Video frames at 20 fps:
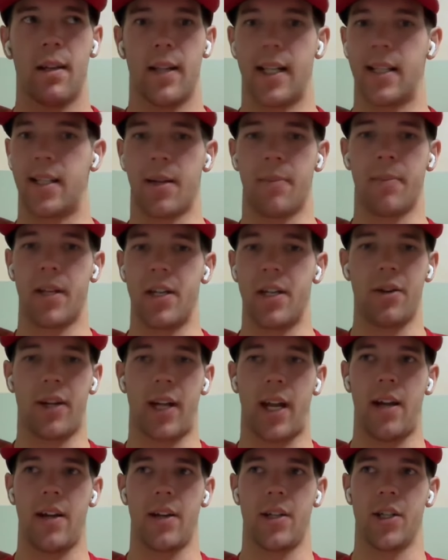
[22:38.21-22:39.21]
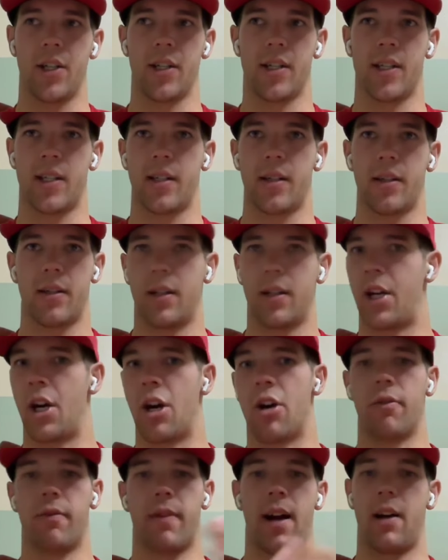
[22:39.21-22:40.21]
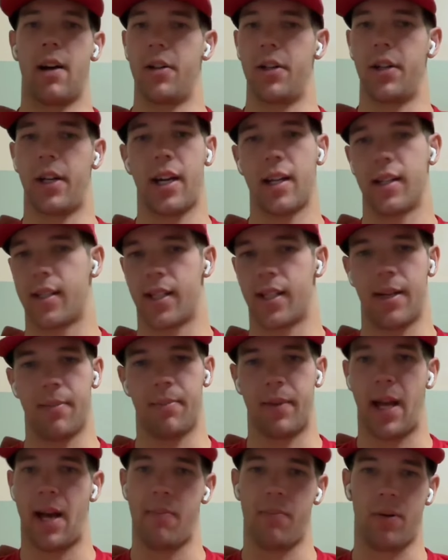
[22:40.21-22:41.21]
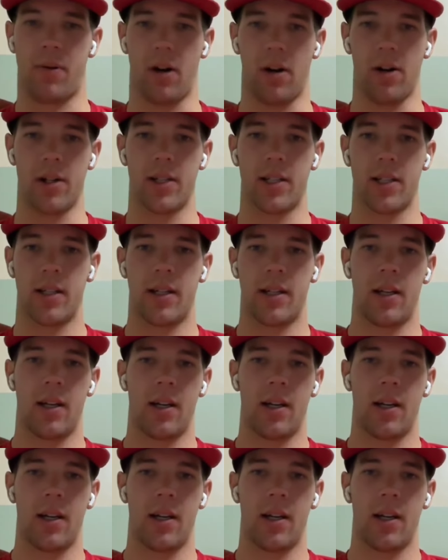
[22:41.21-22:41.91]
that's something you can't just go around. You can't skip that part.